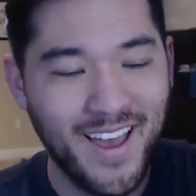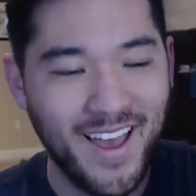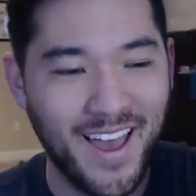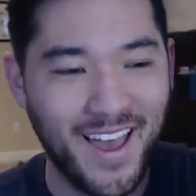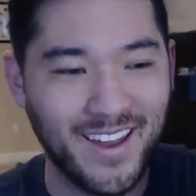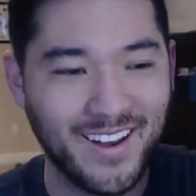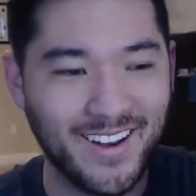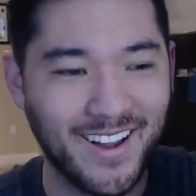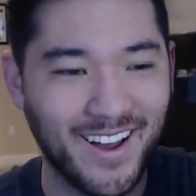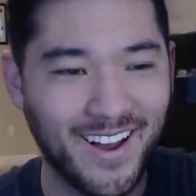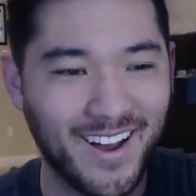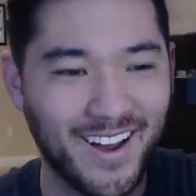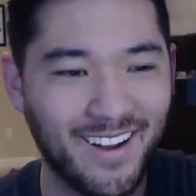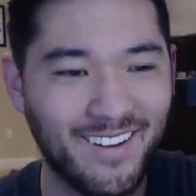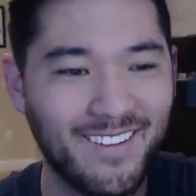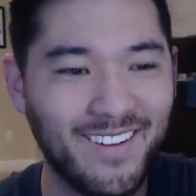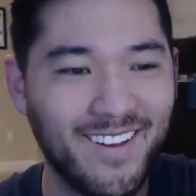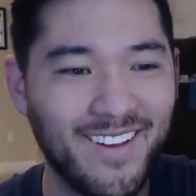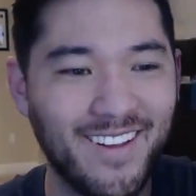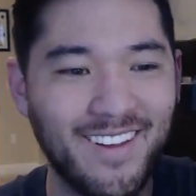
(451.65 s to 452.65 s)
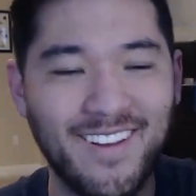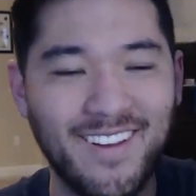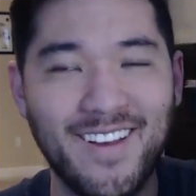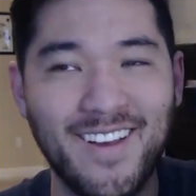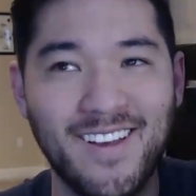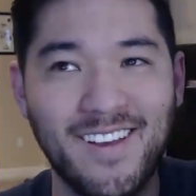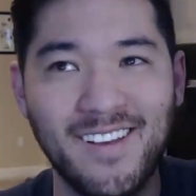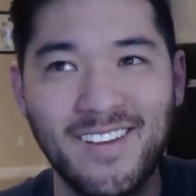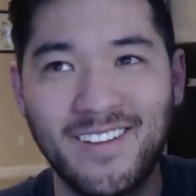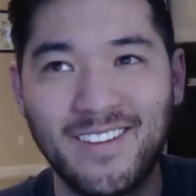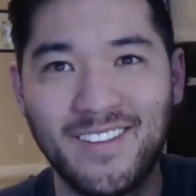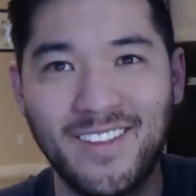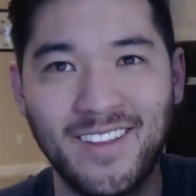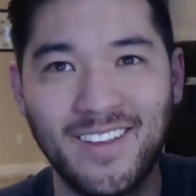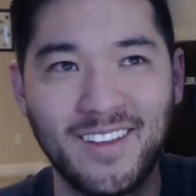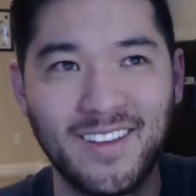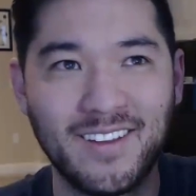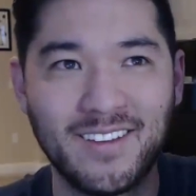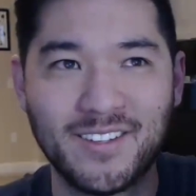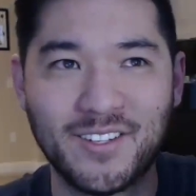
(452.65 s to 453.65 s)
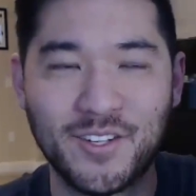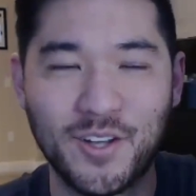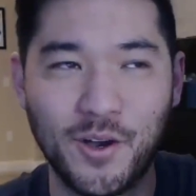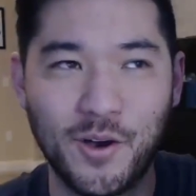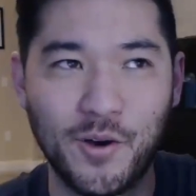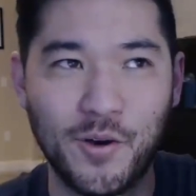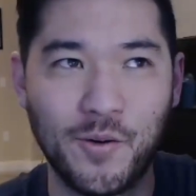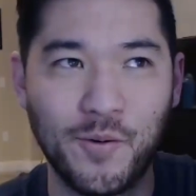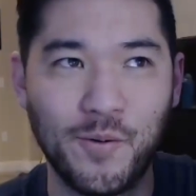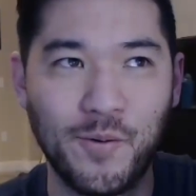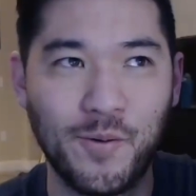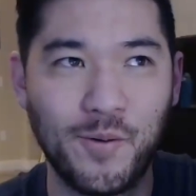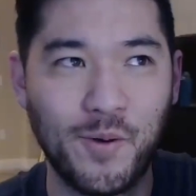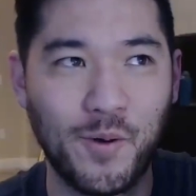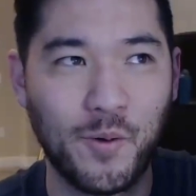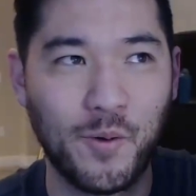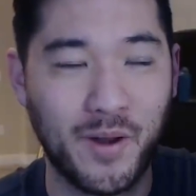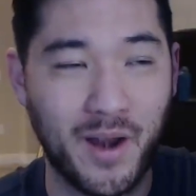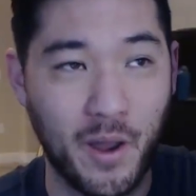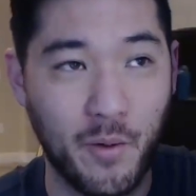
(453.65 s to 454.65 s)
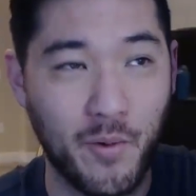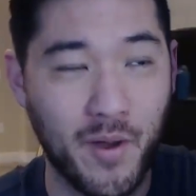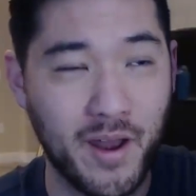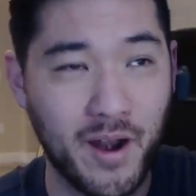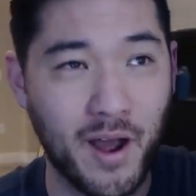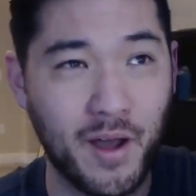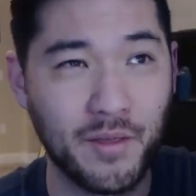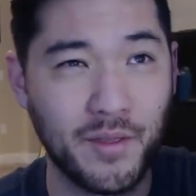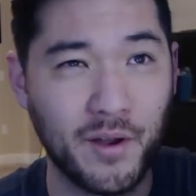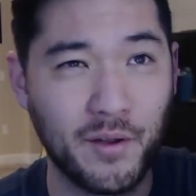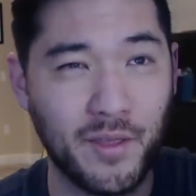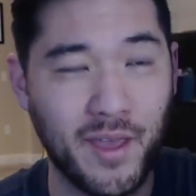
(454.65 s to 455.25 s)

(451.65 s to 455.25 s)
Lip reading: And so when I went on there,